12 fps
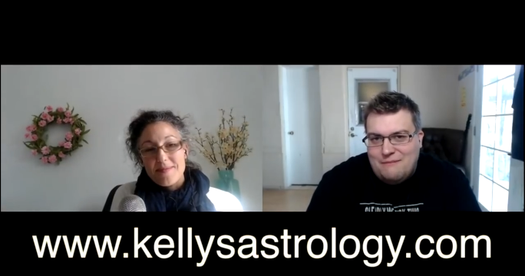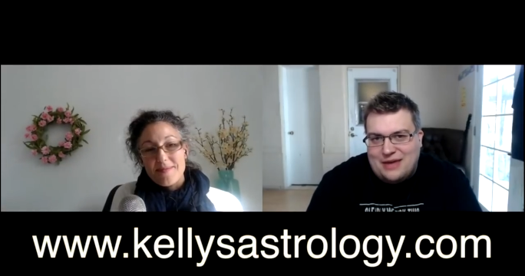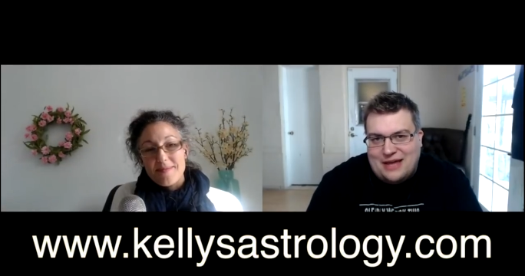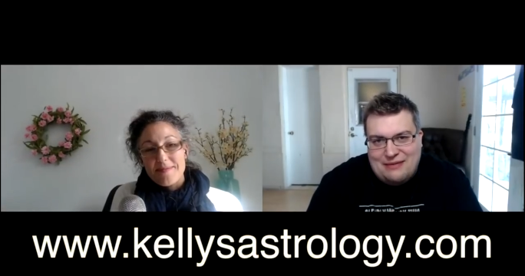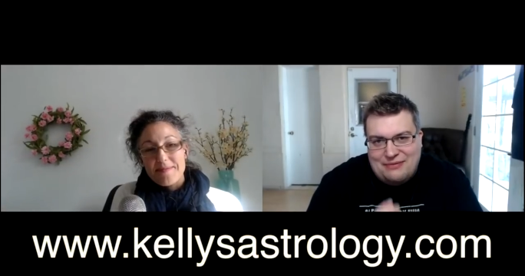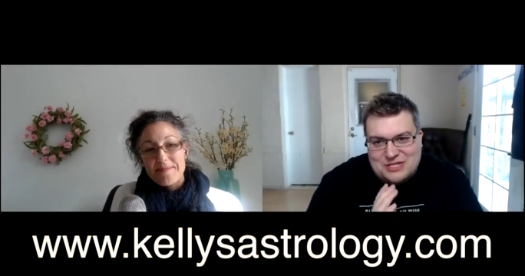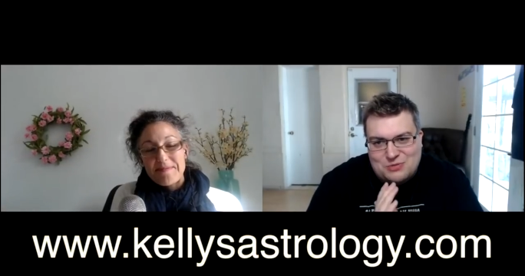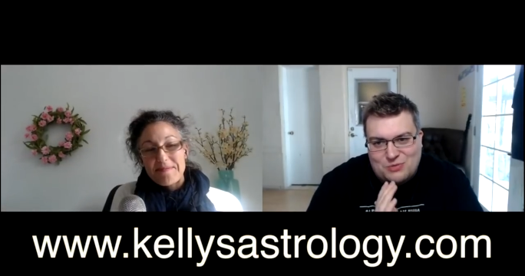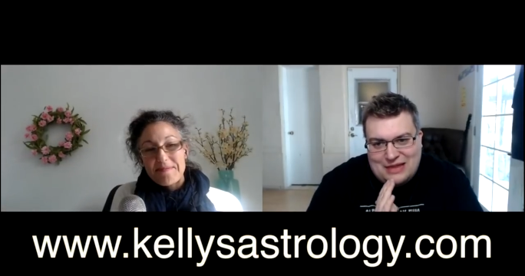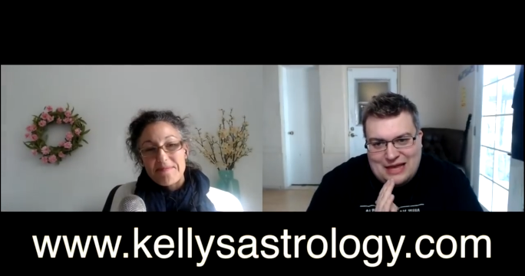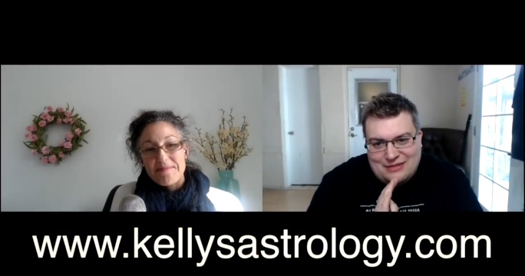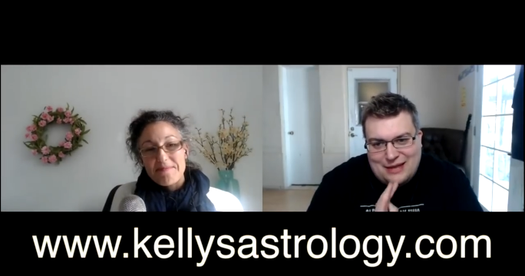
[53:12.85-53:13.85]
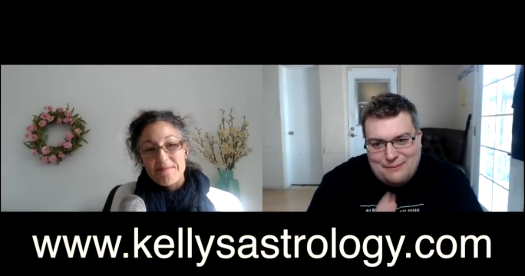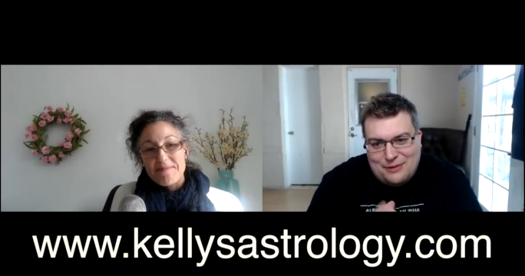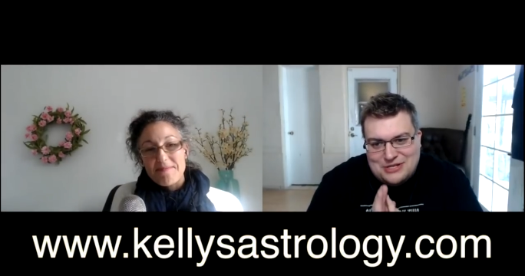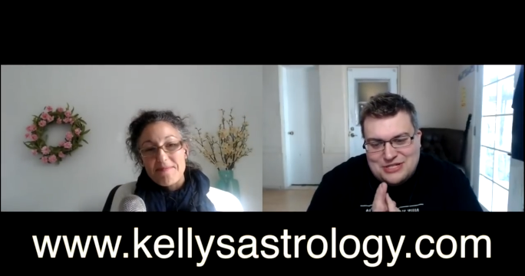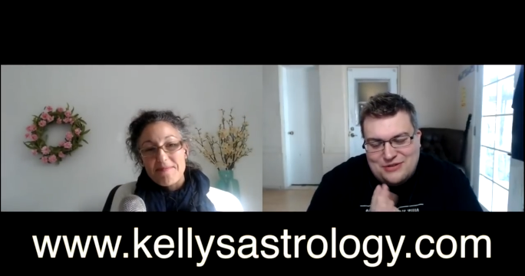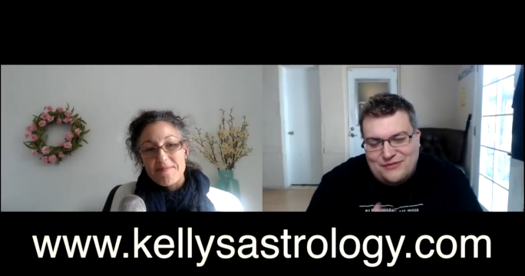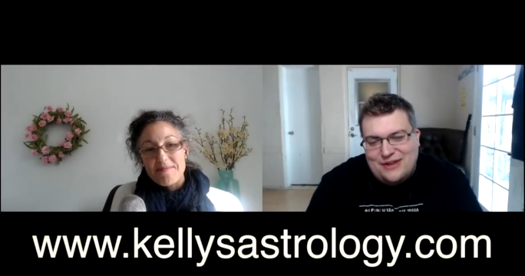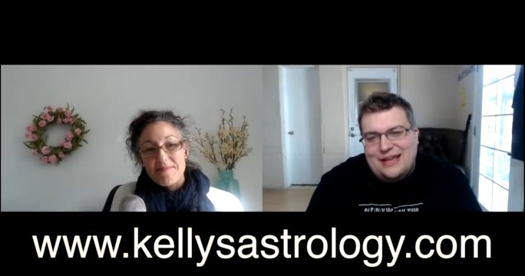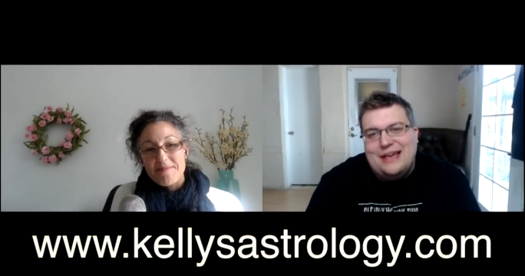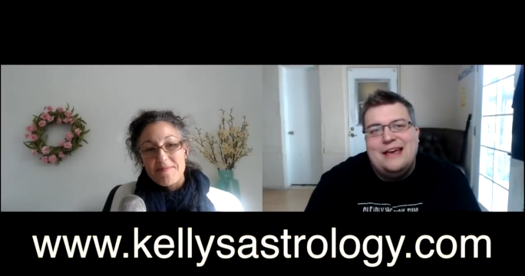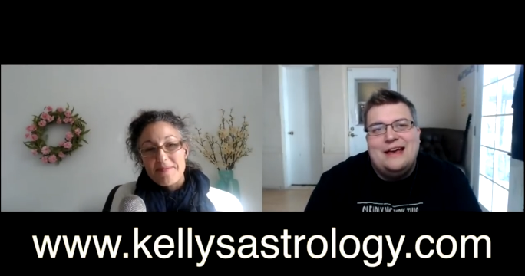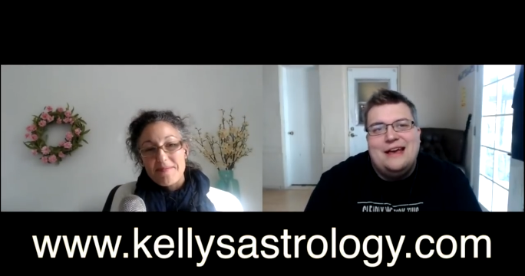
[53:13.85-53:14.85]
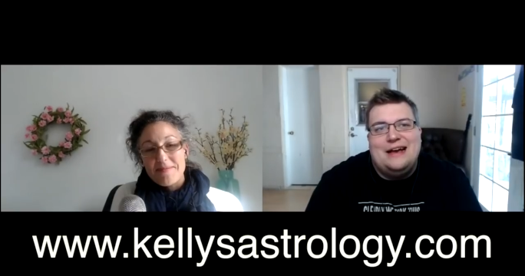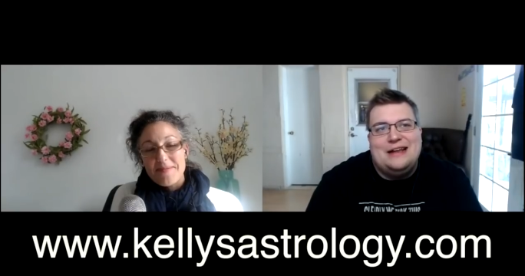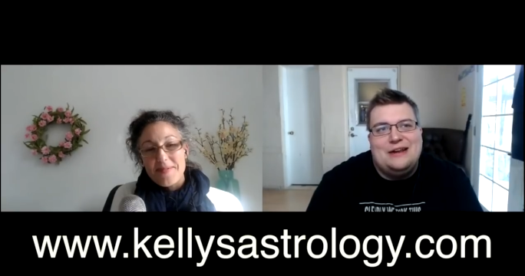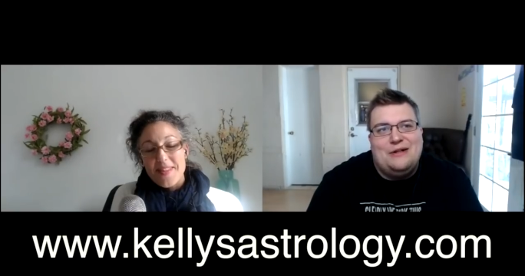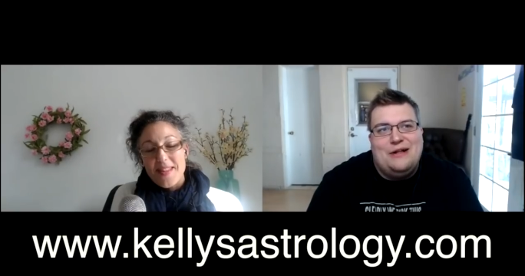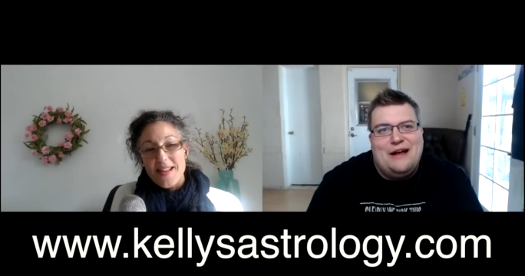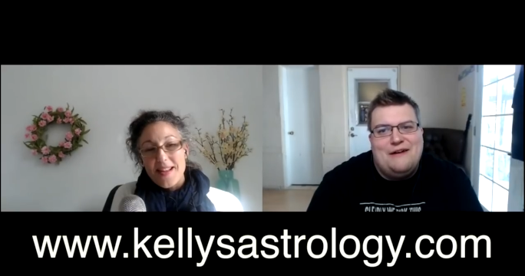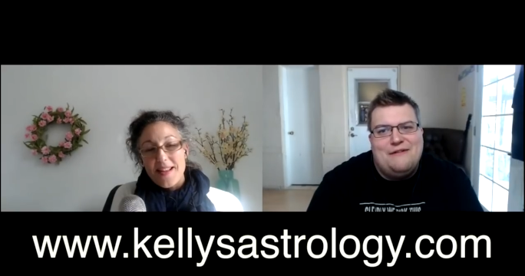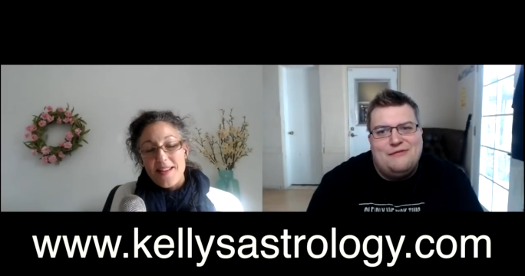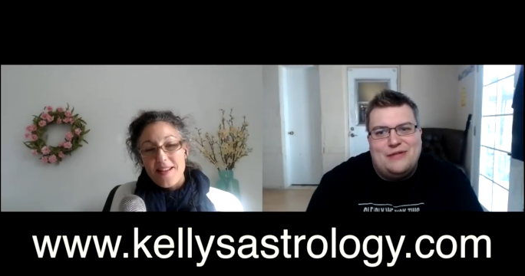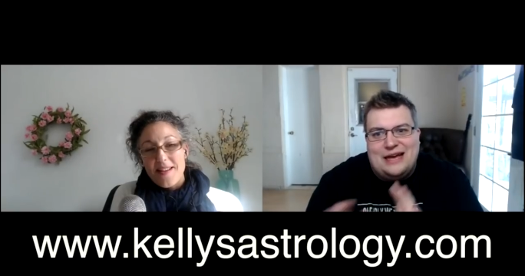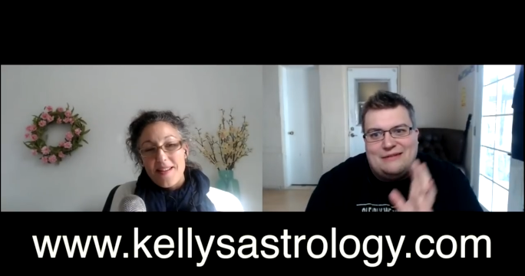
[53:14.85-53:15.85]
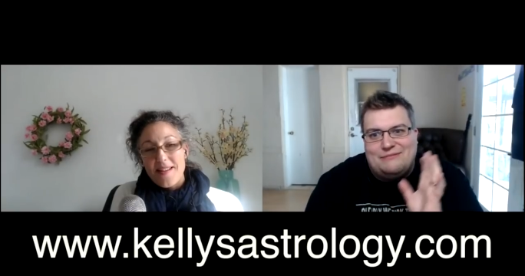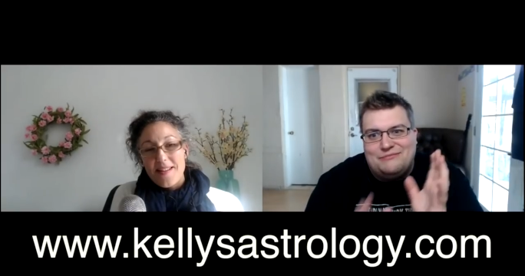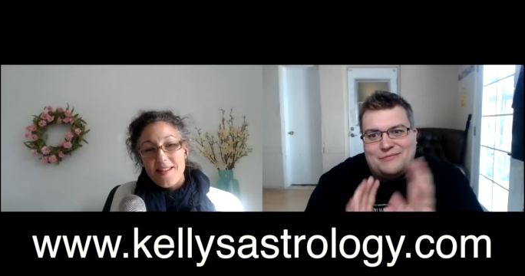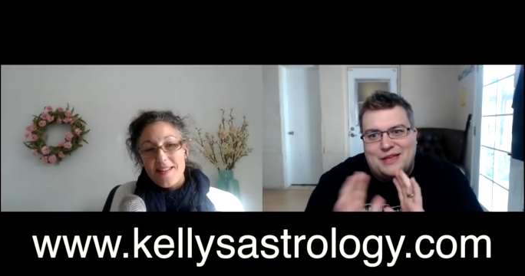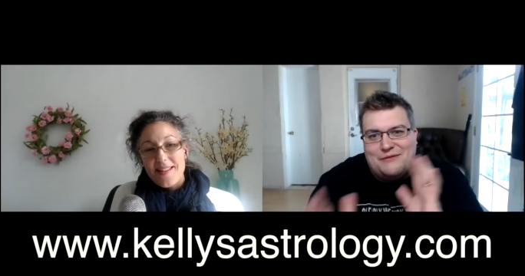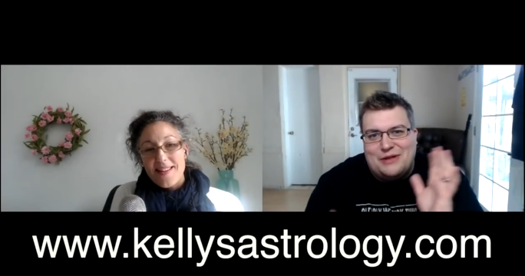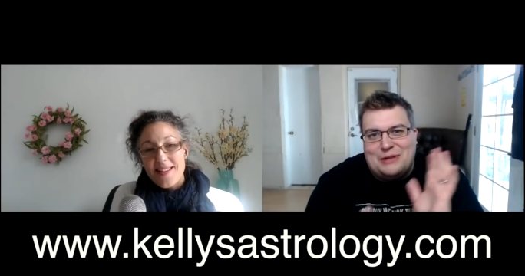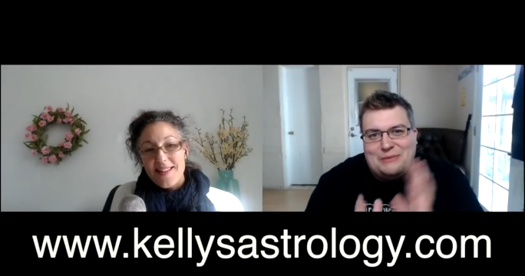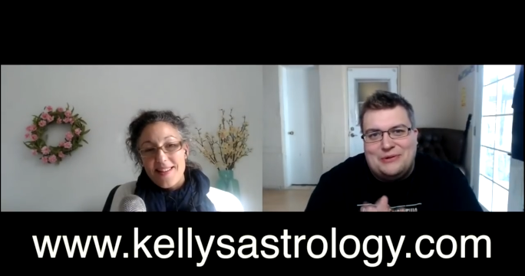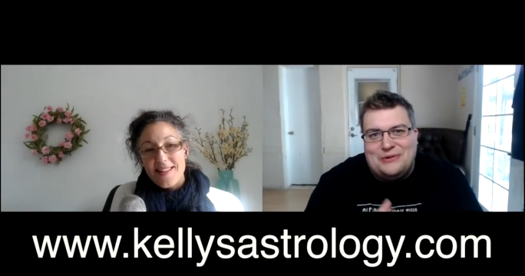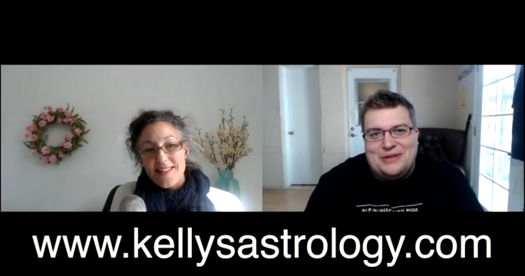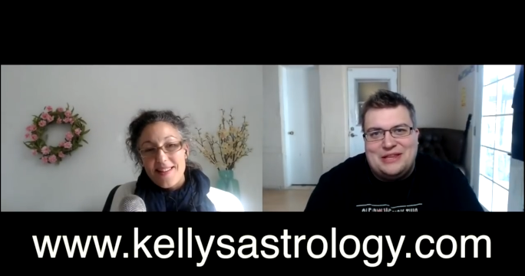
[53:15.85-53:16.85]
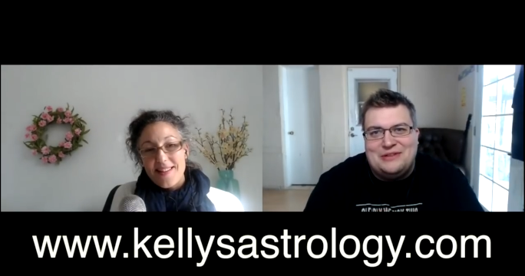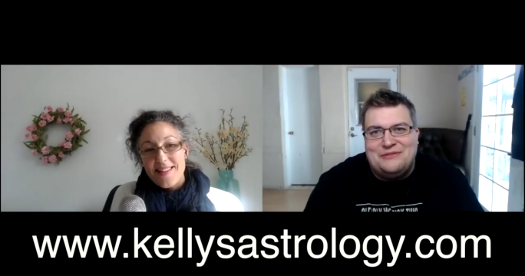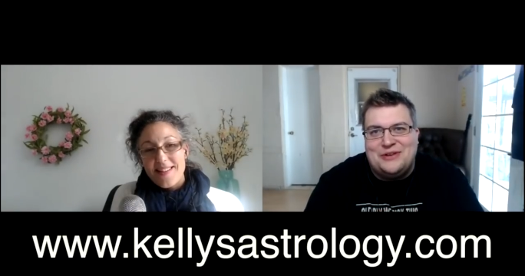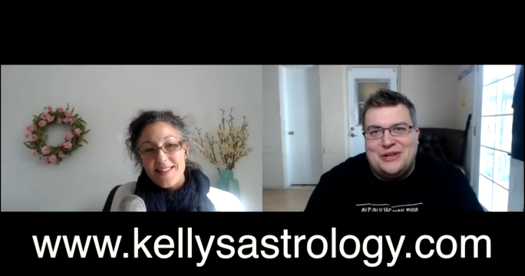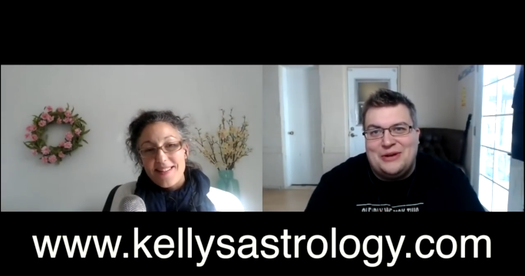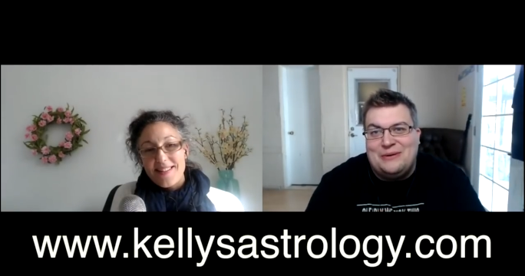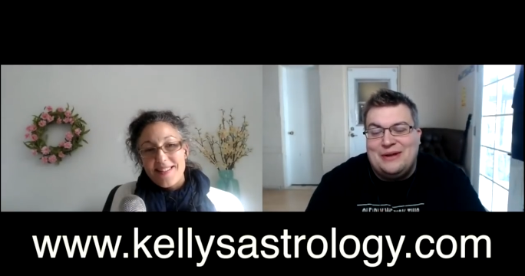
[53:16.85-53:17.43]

Speaker 1: Again, that's without the apostrophe, and I'll have that available in the video.